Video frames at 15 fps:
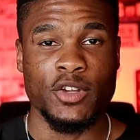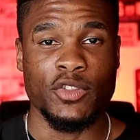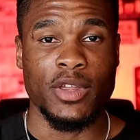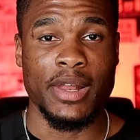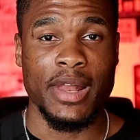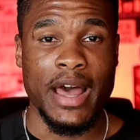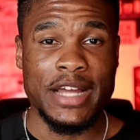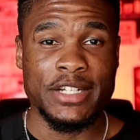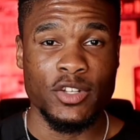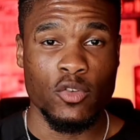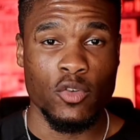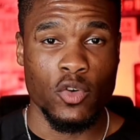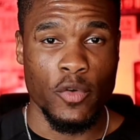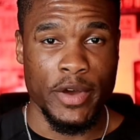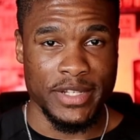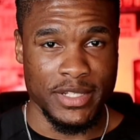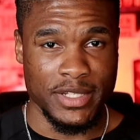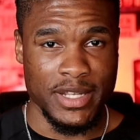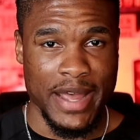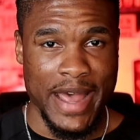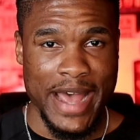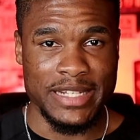So the logical
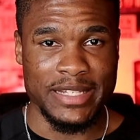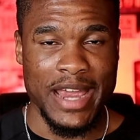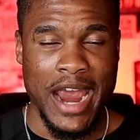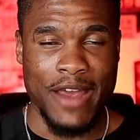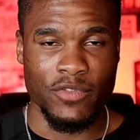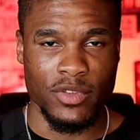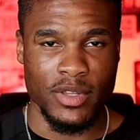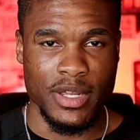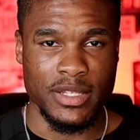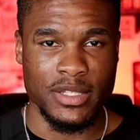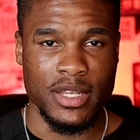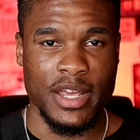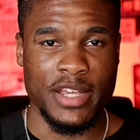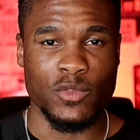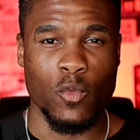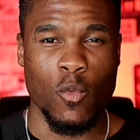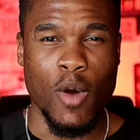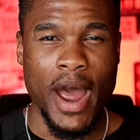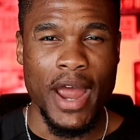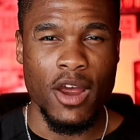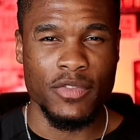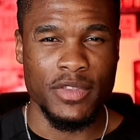question to ask after this is,
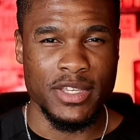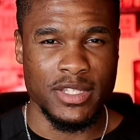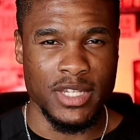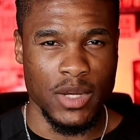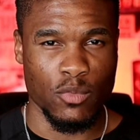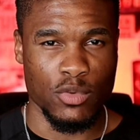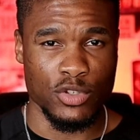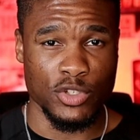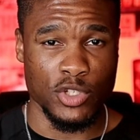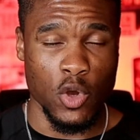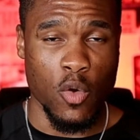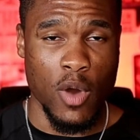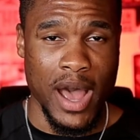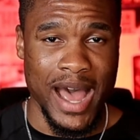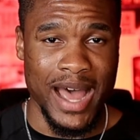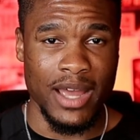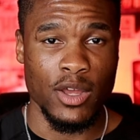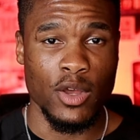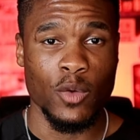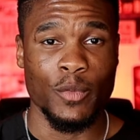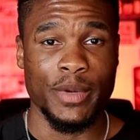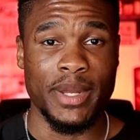why are these numbers so
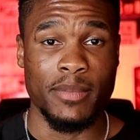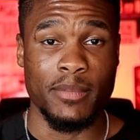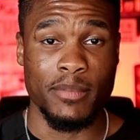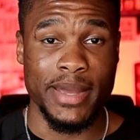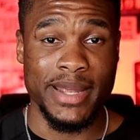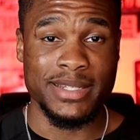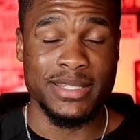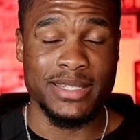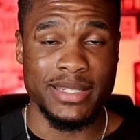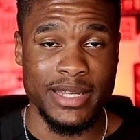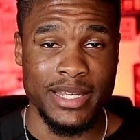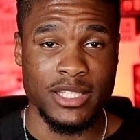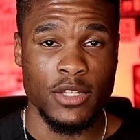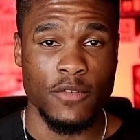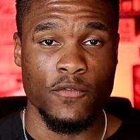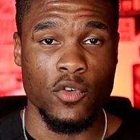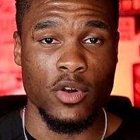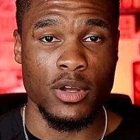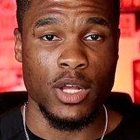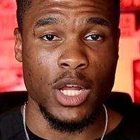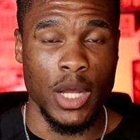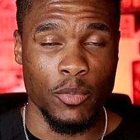high when it makes sense
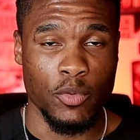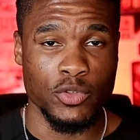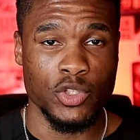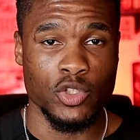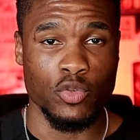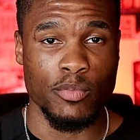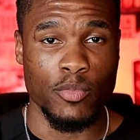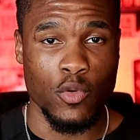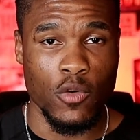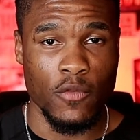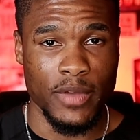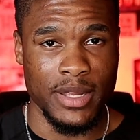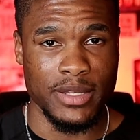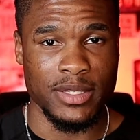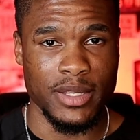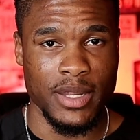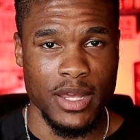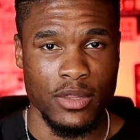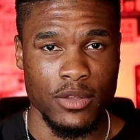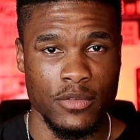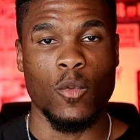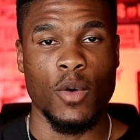for a couple to move in
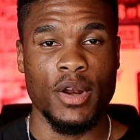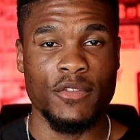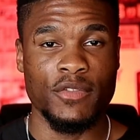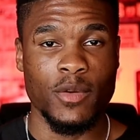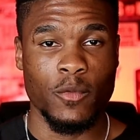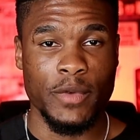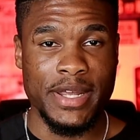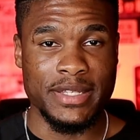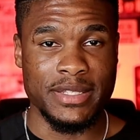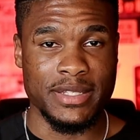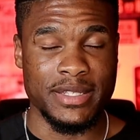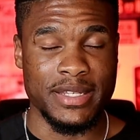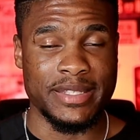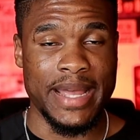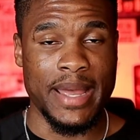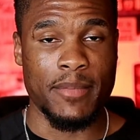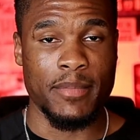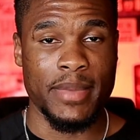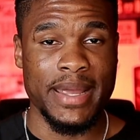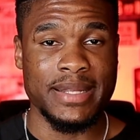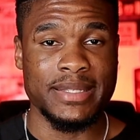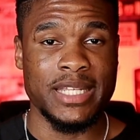together? One of the reasons is that
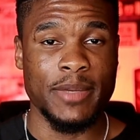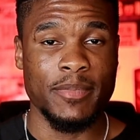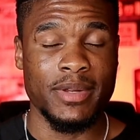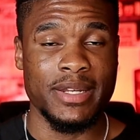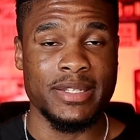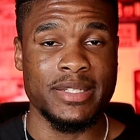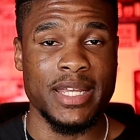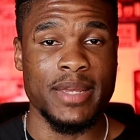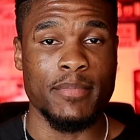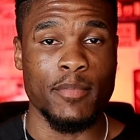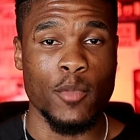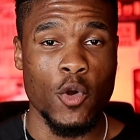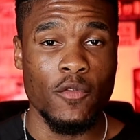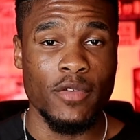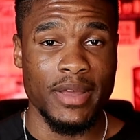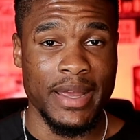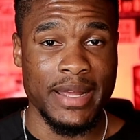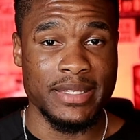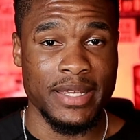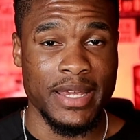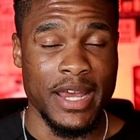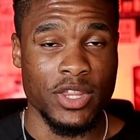men typically see moving
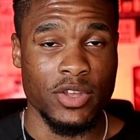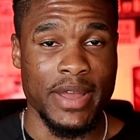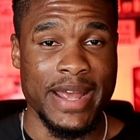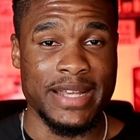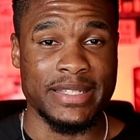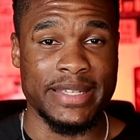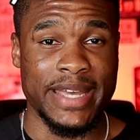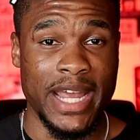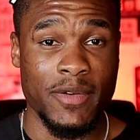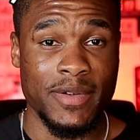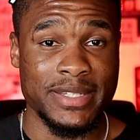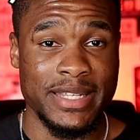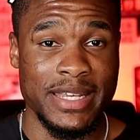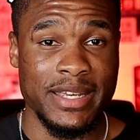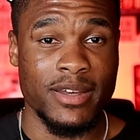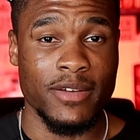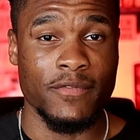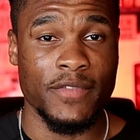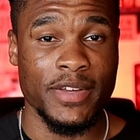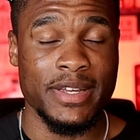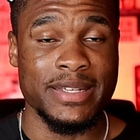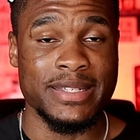in together as guaranteed
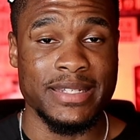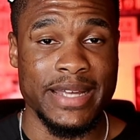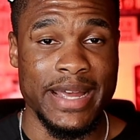convenient